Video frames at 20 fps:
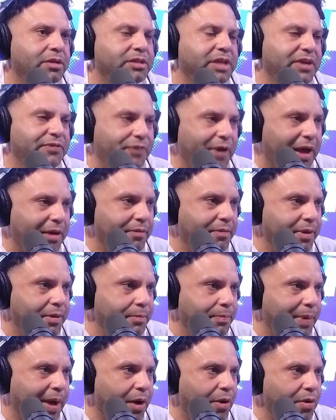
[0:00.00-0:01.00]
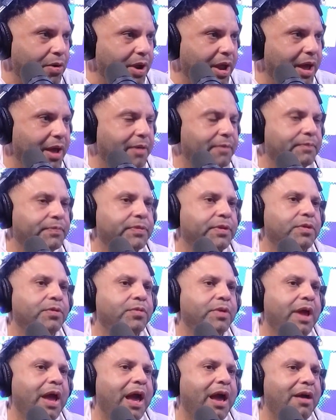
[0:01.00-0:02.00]
J5 and Paola. Mm -hmm.
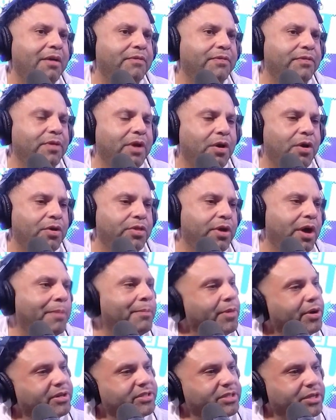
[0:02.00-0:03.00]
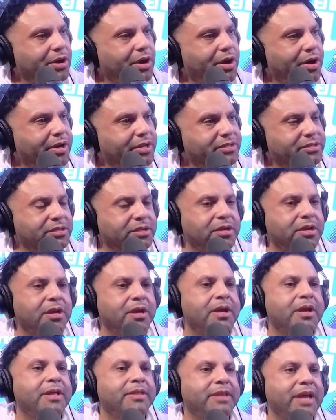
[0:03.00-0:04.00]
We have other emerging artists.
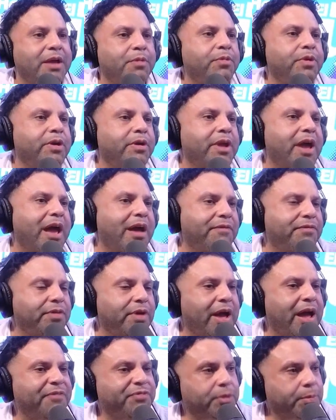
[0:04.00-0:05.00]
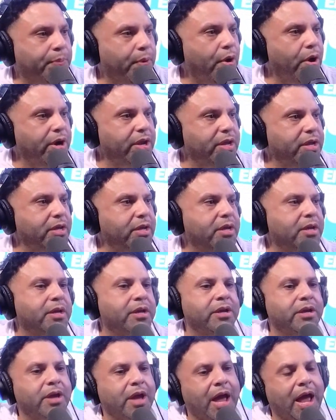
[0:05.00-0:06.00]
Then we're gonna have the after party
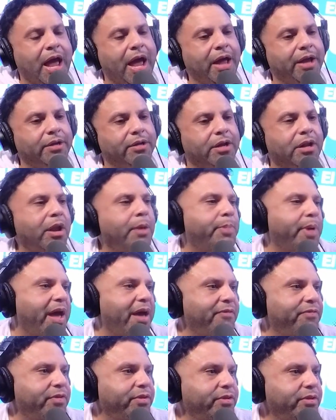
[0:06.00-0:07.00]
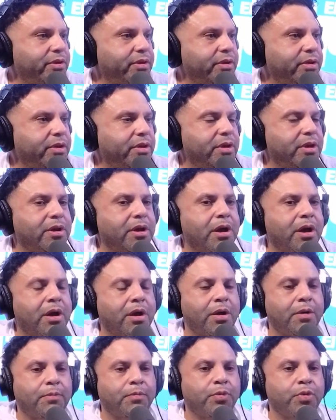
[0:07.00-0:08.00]
at Club Heaven. Mm-hmm.
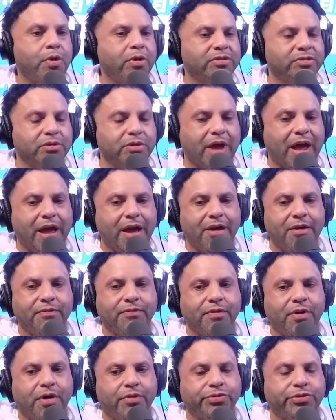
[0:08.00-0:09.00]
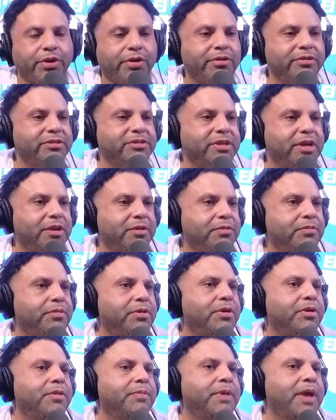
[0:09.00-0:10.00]
Um, we also have on Thursday
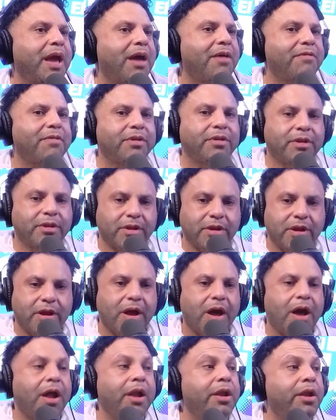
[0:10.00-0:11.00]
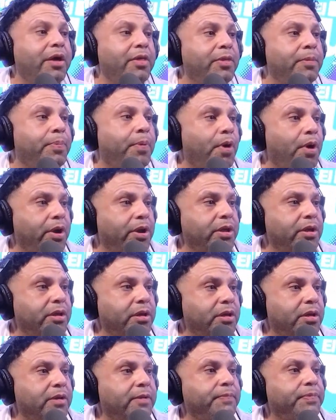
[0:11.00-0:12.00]
we're going to be having another party.
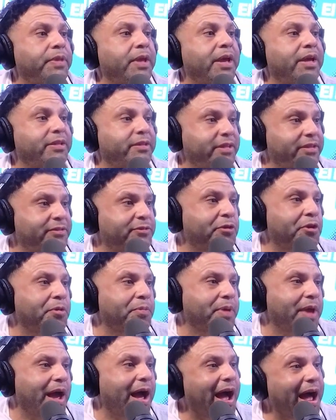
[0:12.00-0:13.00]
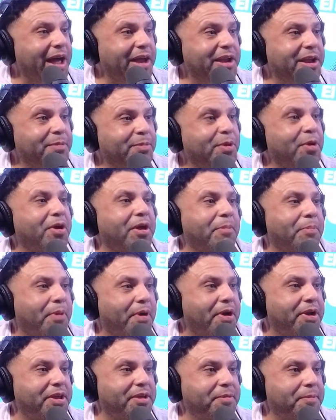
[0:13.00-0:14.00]
And this is gonna be a hot in the Bloque party.